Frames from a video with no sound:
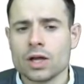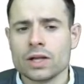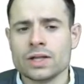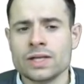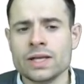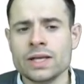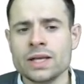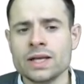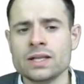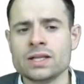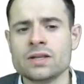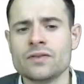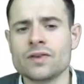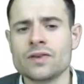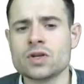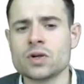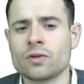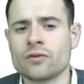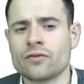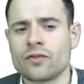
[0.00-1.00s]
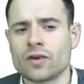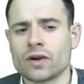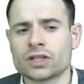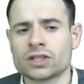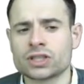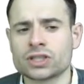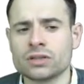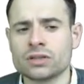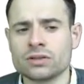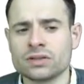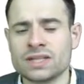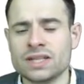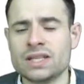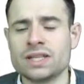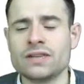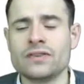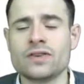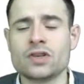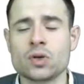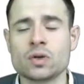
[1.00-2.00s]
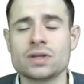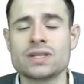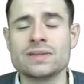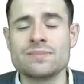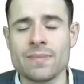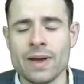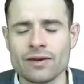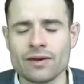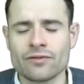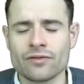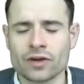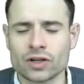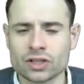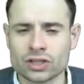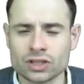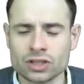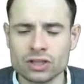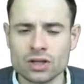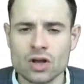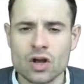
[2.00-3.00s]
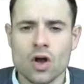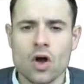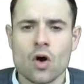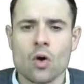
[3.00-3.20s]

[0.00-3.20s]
the individual function, the individual demand function,